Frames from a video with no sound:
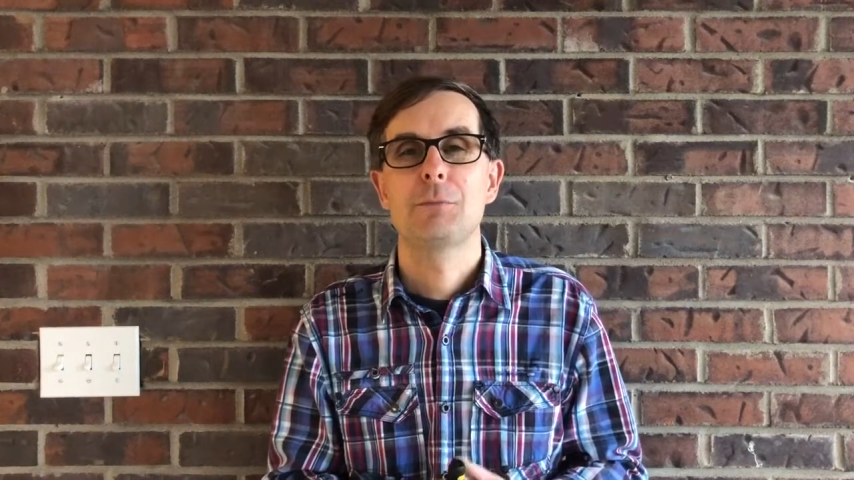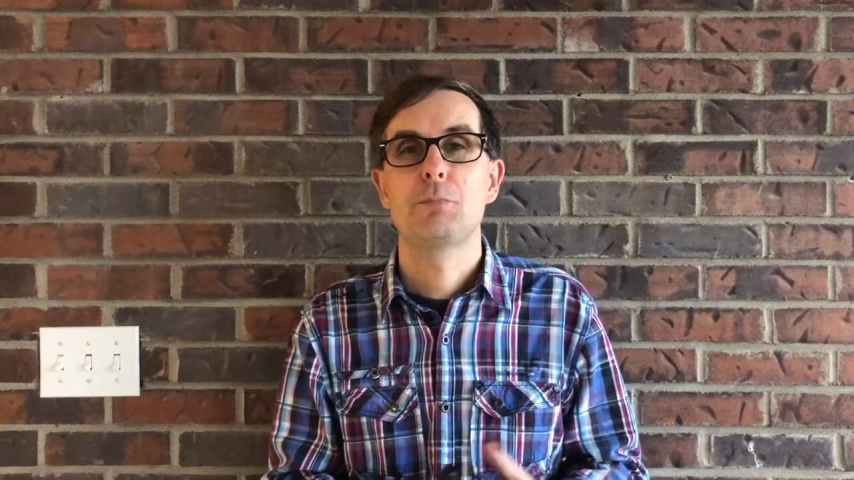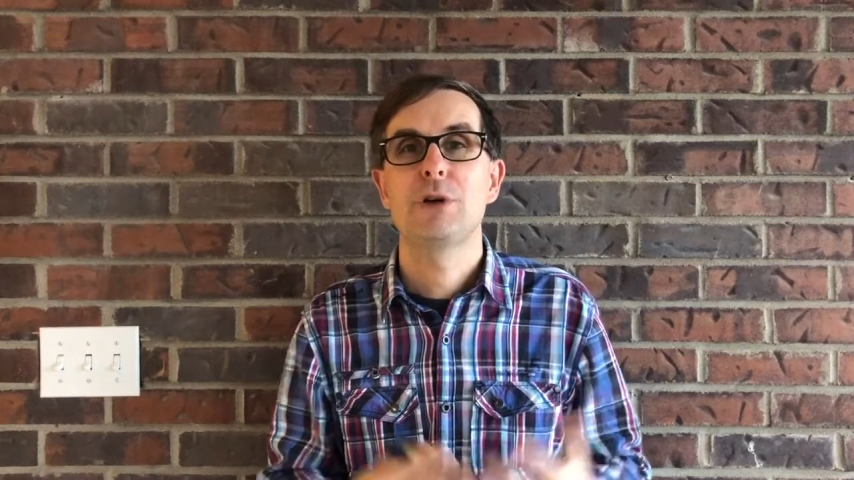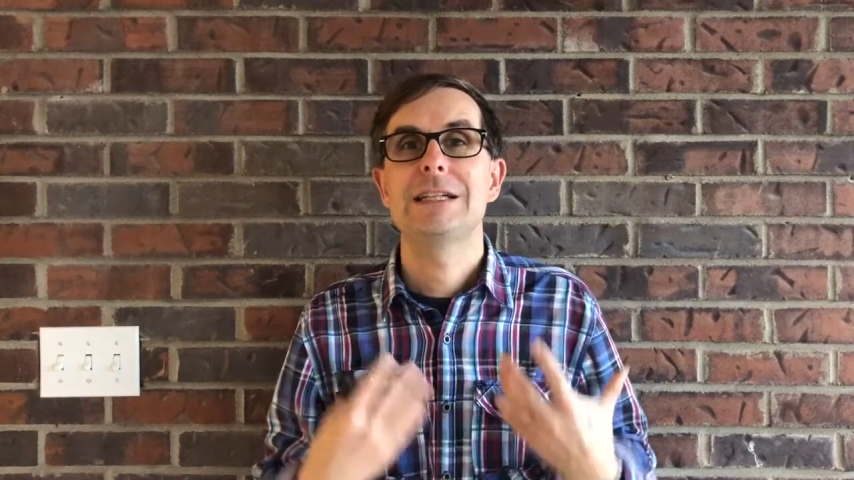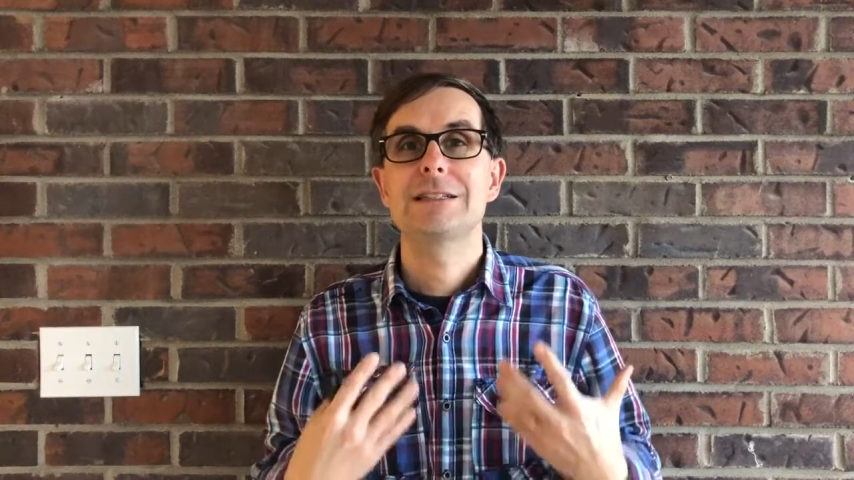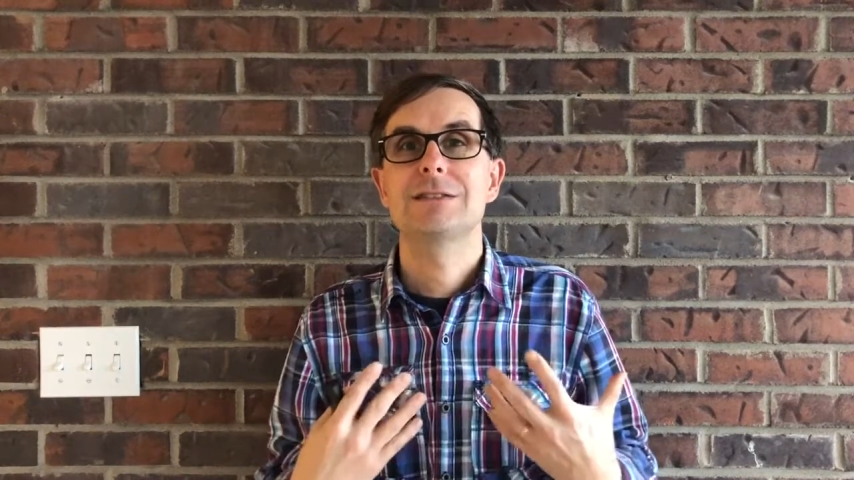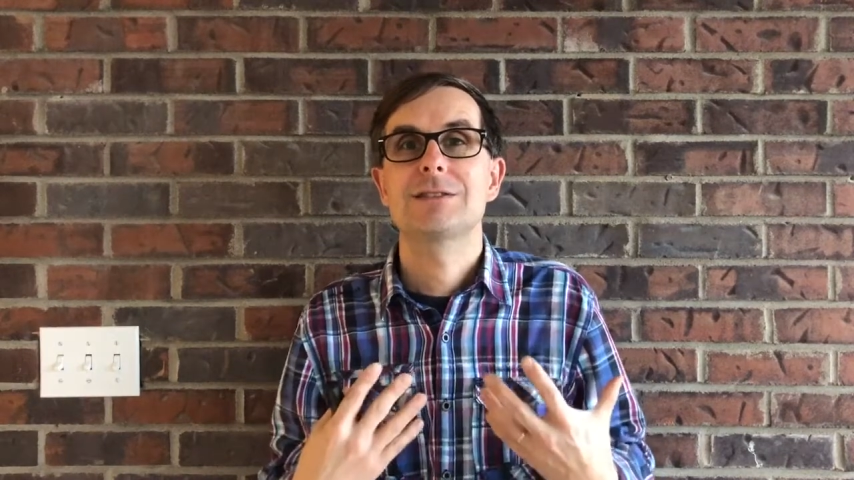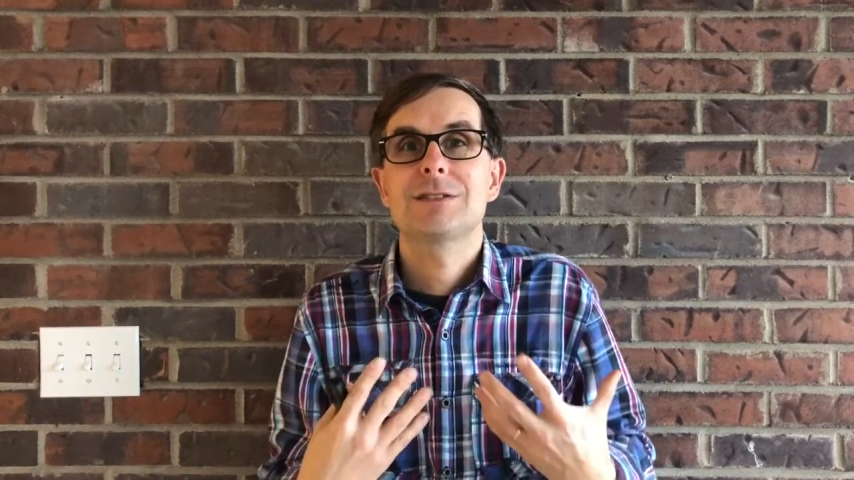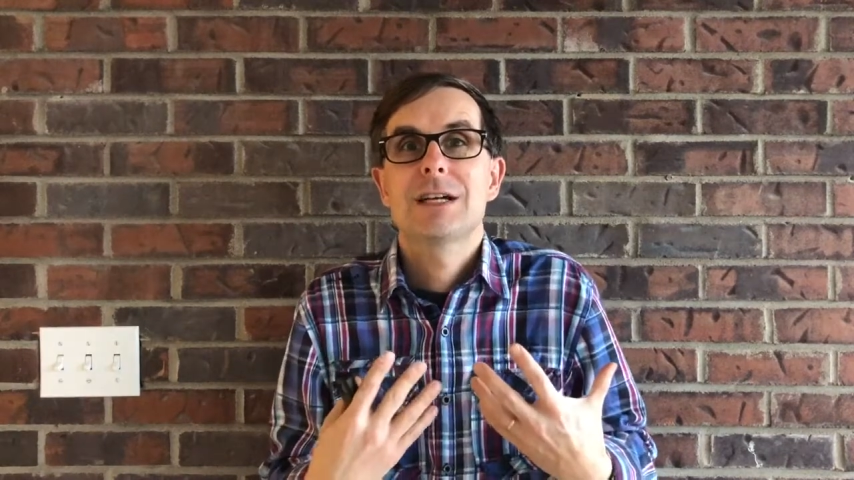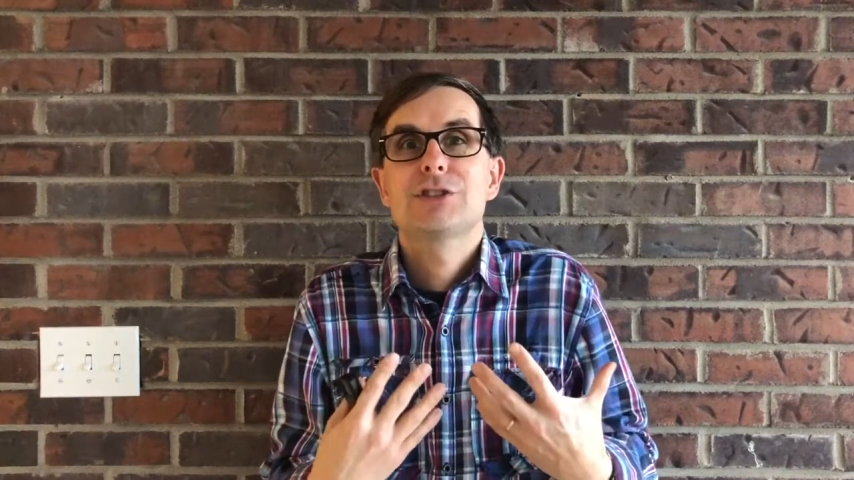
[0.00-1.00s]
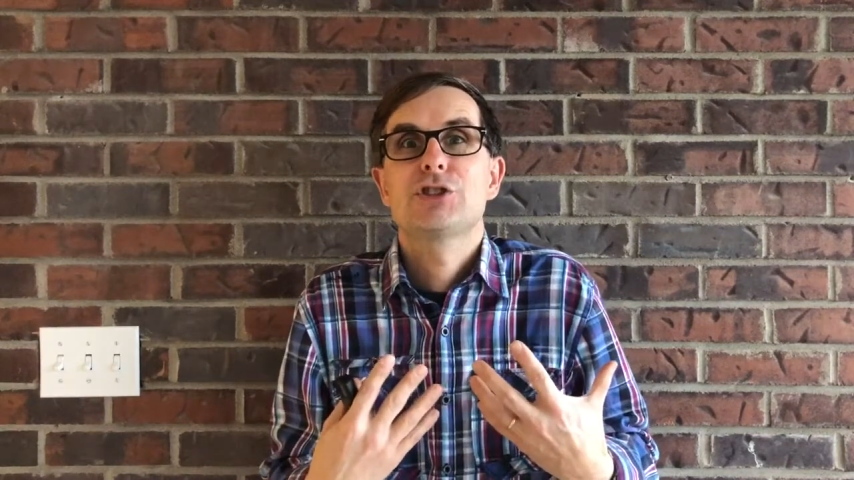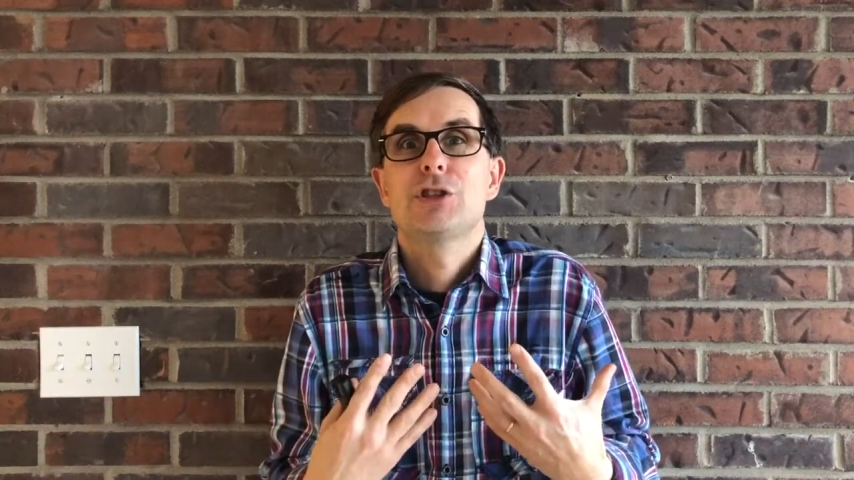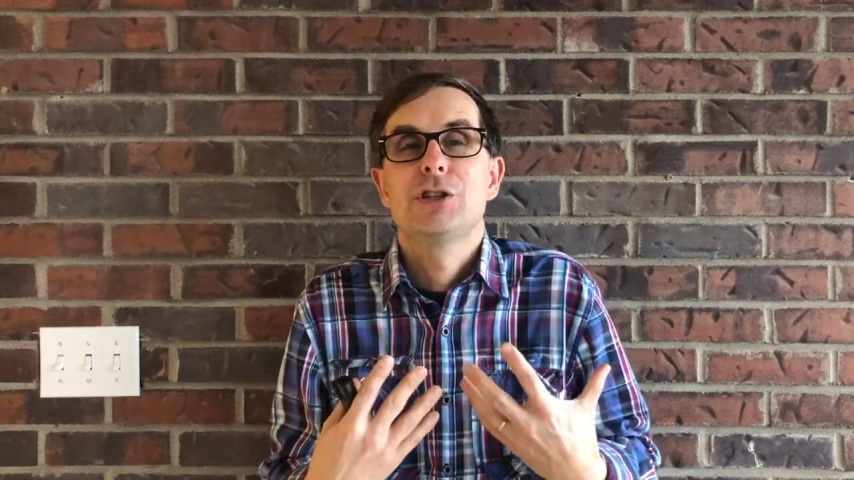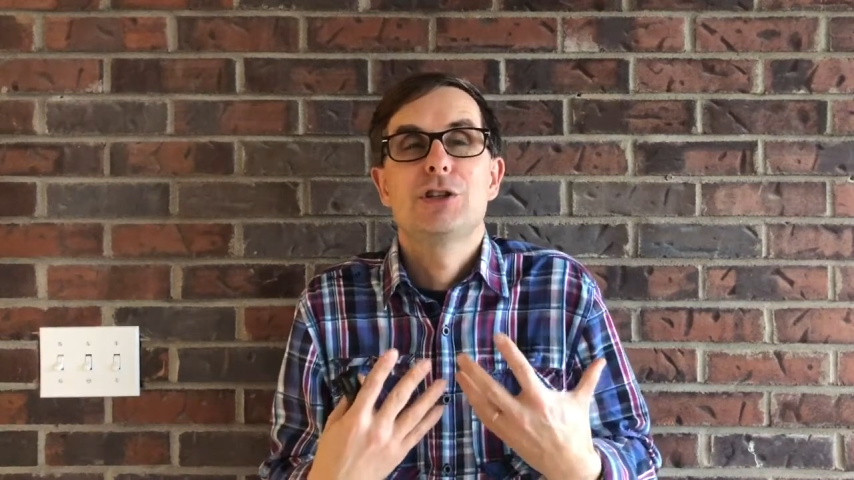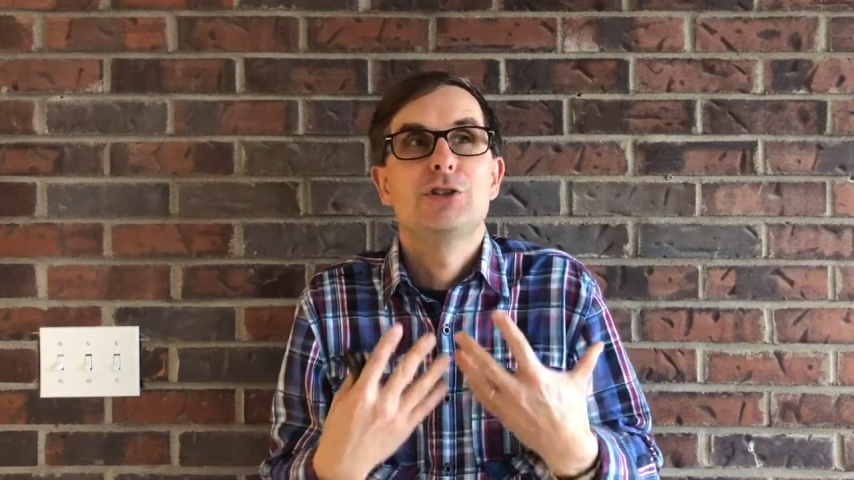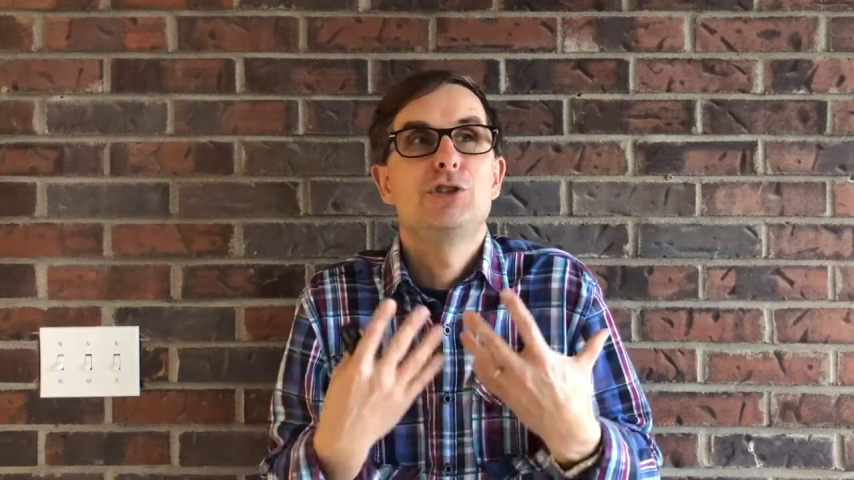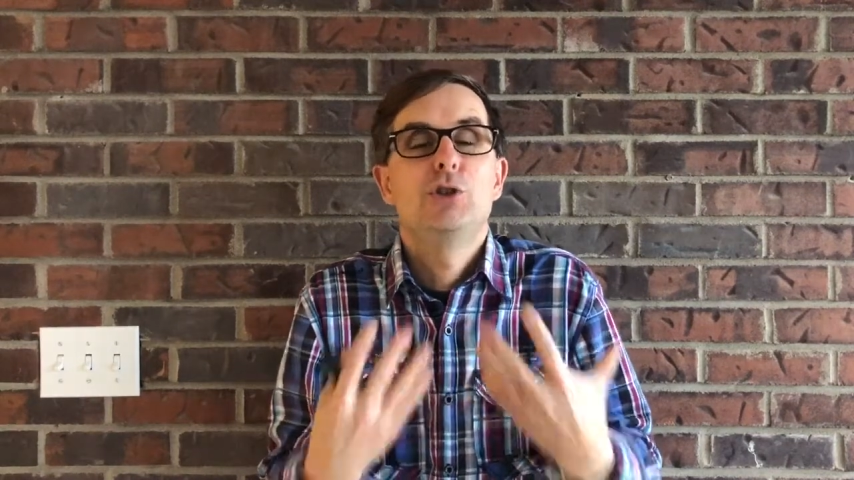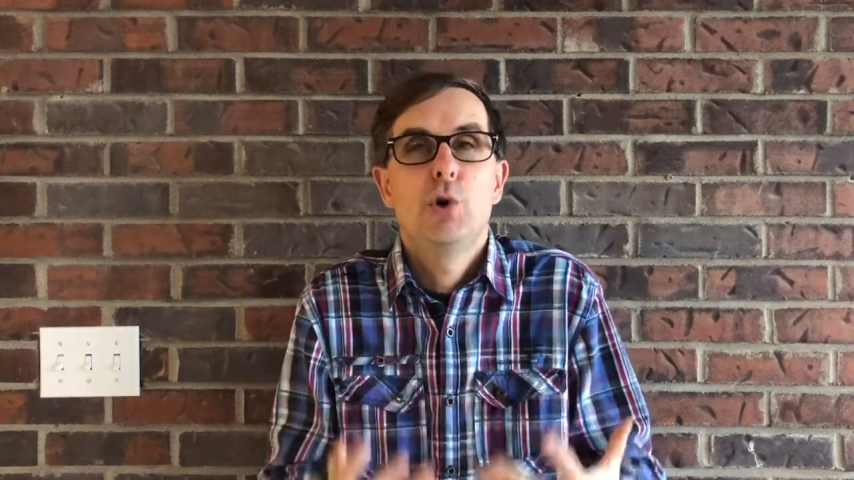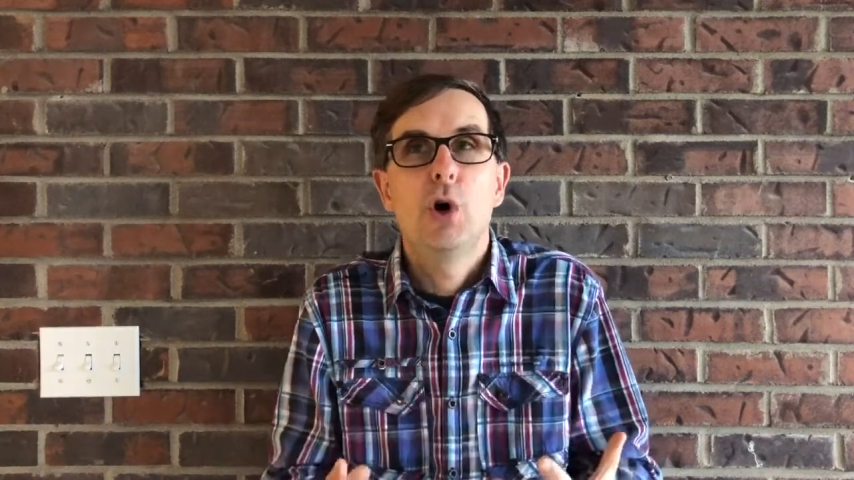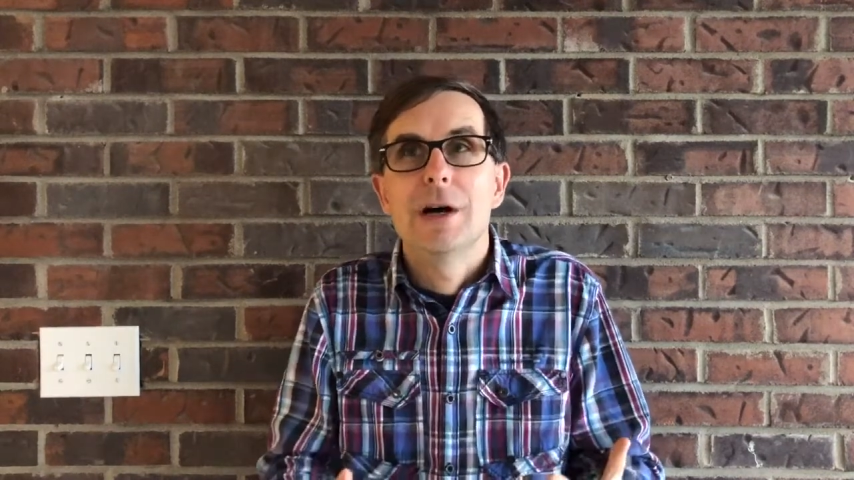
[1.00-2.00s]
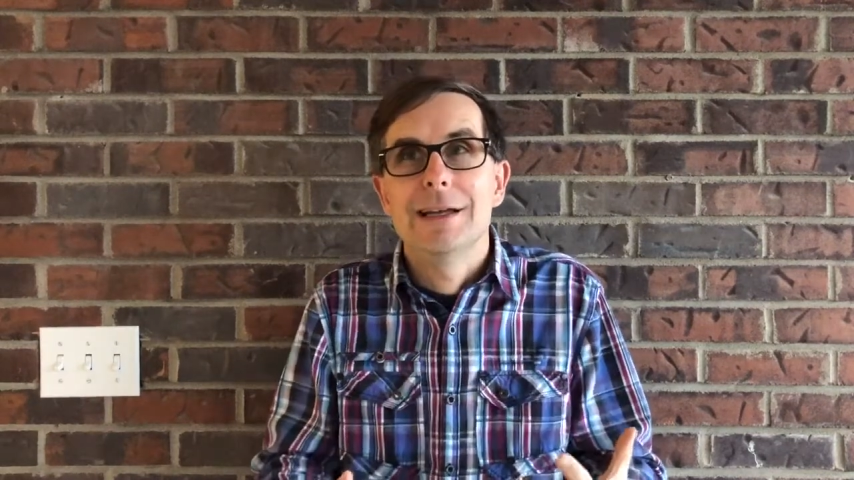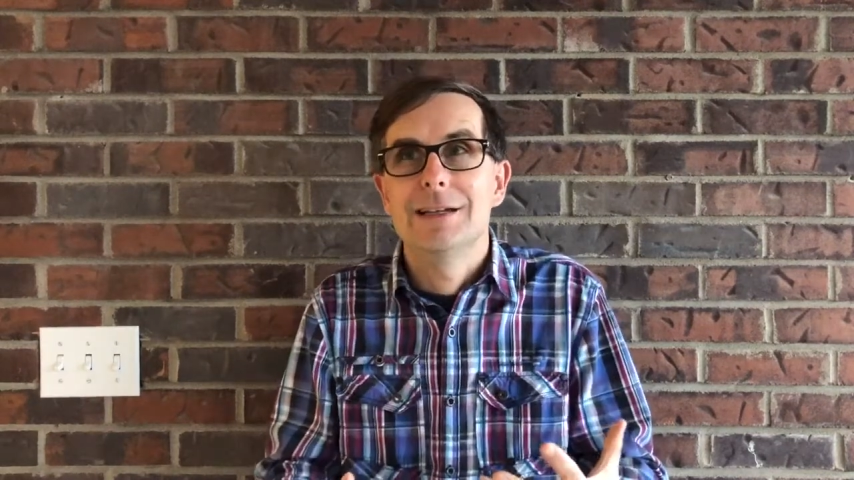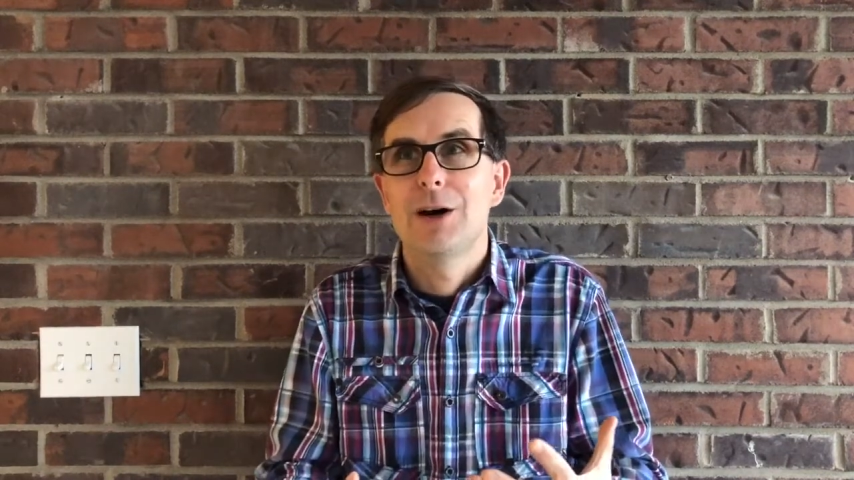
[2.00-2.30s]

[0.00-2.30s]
brings such joy,